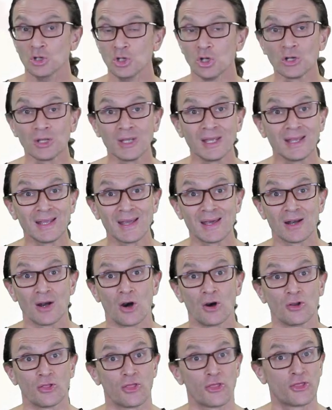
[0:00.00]
Looking at
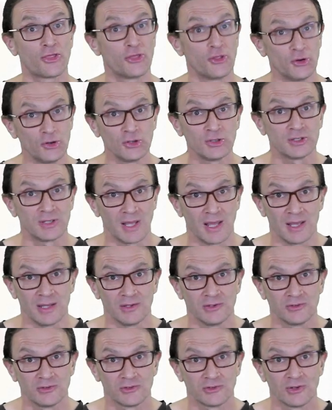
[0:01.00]
our third
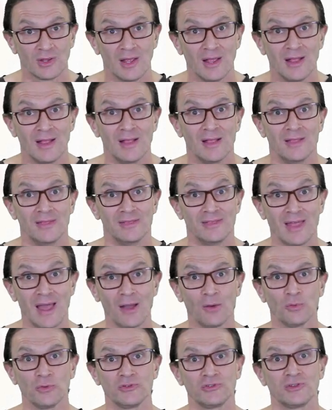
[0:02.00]
case,
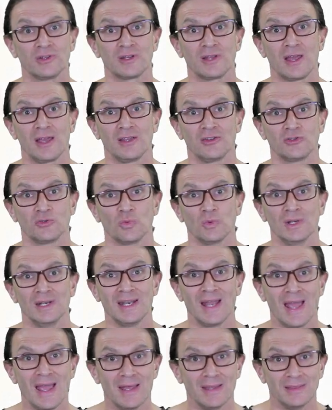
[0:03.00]
that was the case
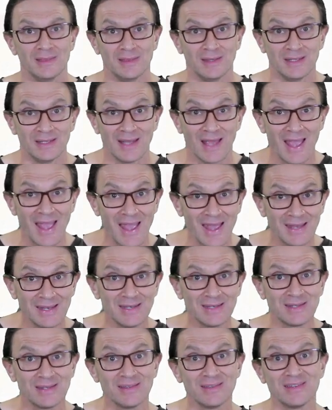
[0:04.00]
when the
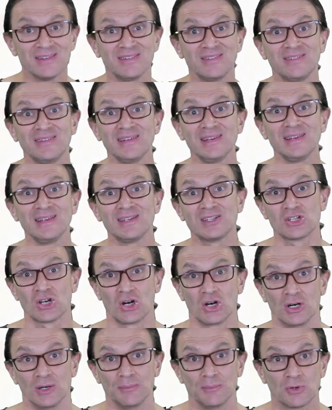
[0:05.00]
n to the c
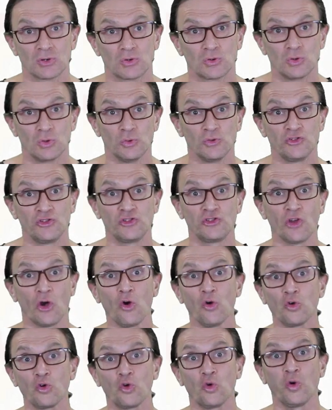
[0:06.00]
term grew
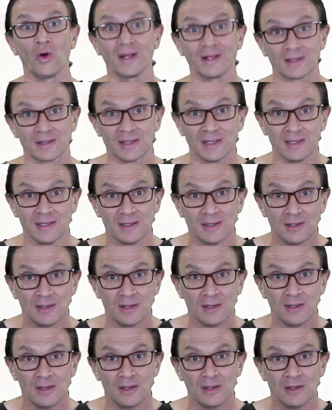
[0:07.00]
so quickly
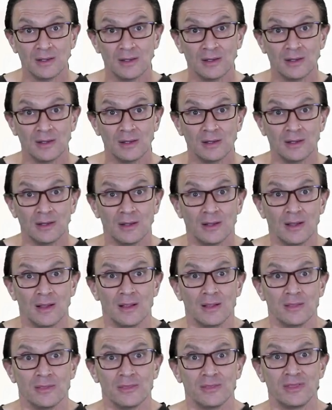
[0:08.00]

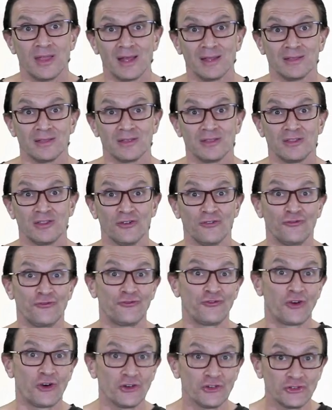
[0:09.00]
that the
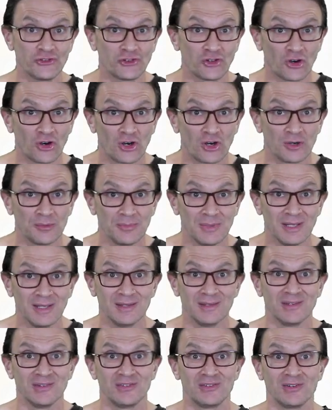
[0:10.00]
first term
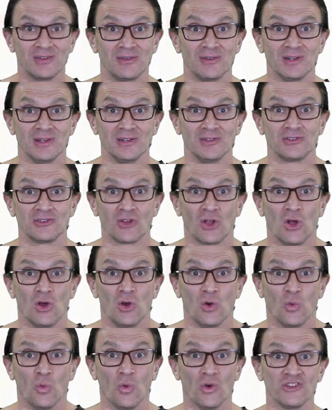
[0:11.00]
in the series
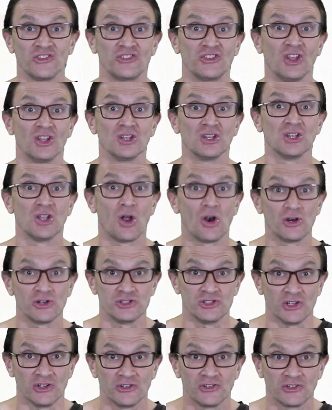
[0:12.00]
was the
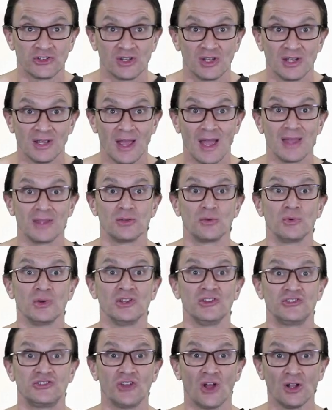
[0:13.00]
largest, and the
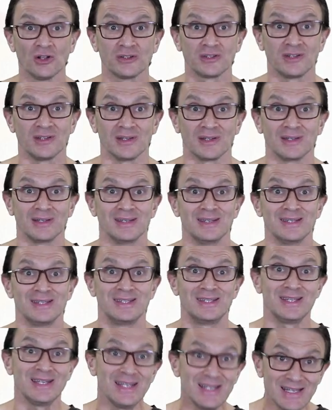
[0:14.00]
resulting
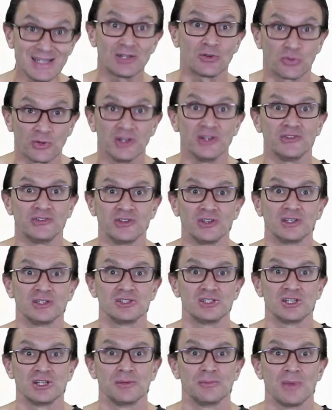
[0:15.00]

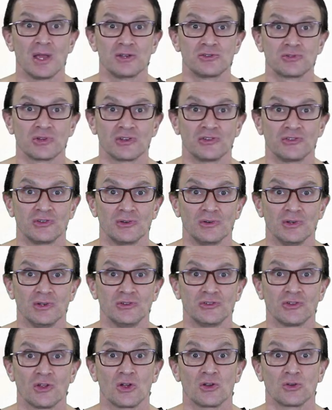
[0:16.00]
decreasing geometric
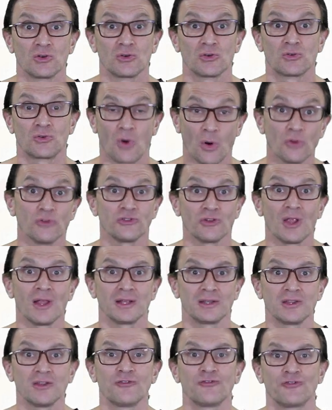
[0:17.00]
series grows
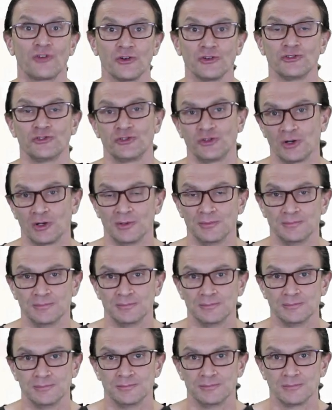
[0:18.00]
like the first term.
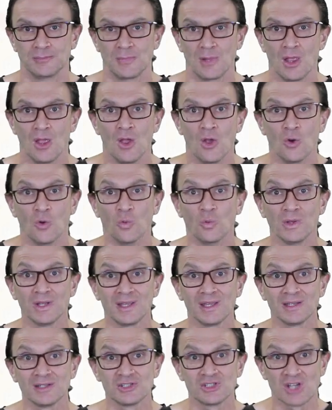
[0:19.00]

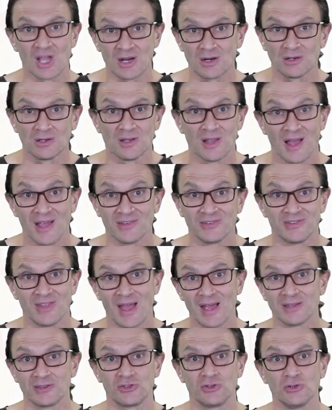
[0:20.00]
We can generalize
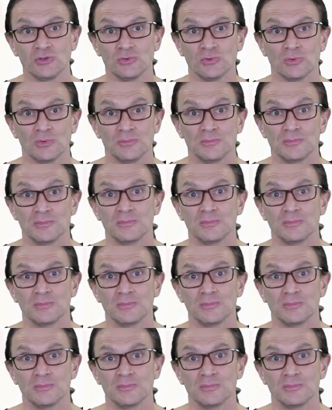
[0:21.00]
that too,